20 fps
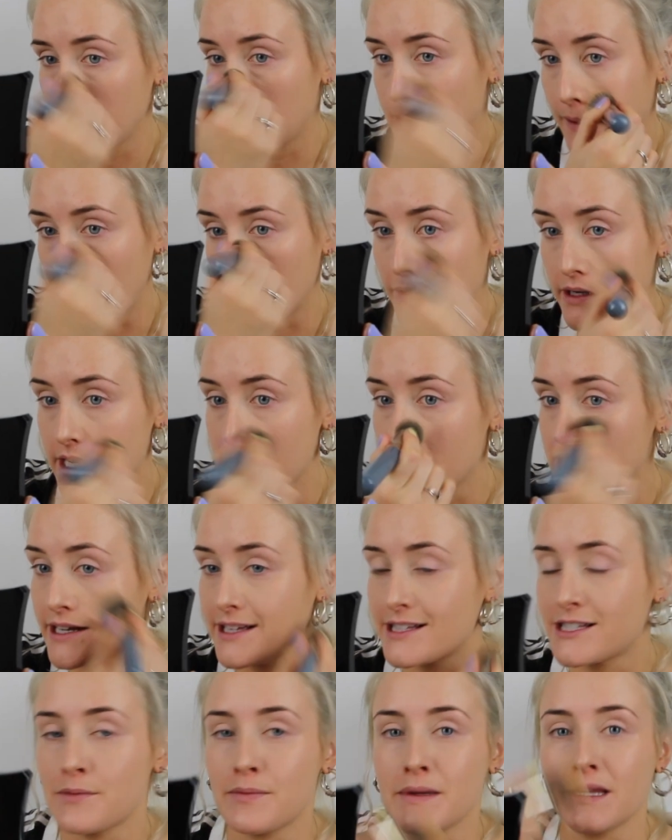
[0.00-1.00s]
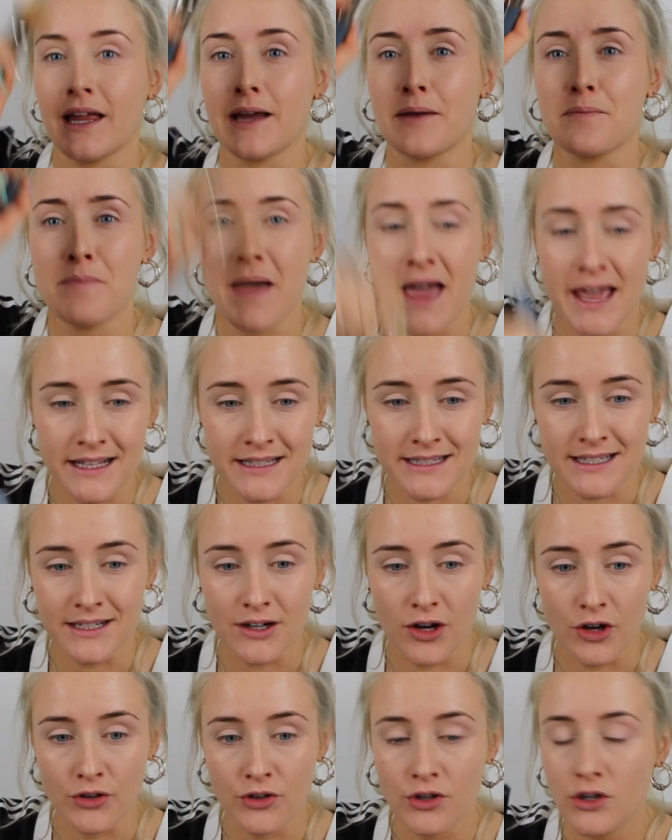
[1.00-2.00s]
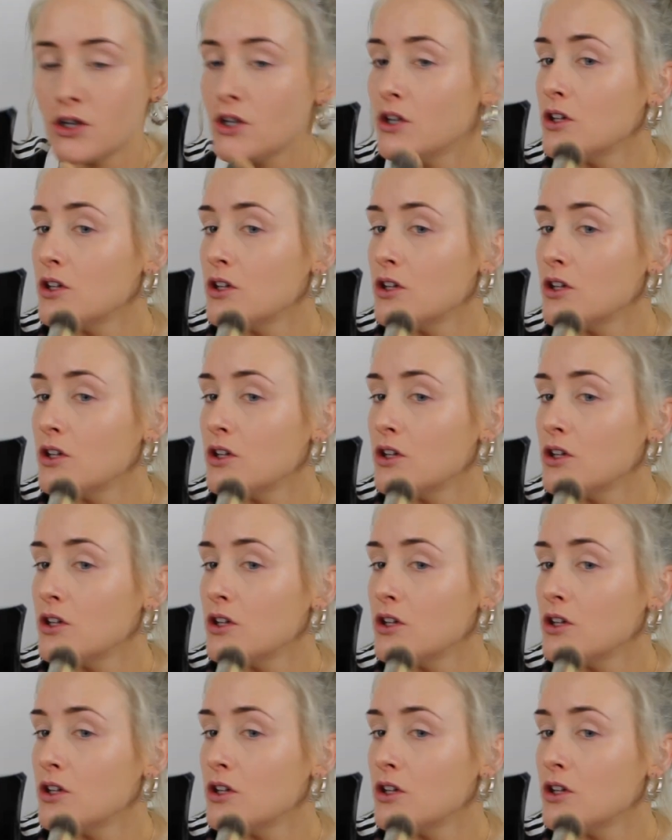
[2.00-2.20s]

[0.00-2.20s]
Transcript: You don't need it to be like painted on.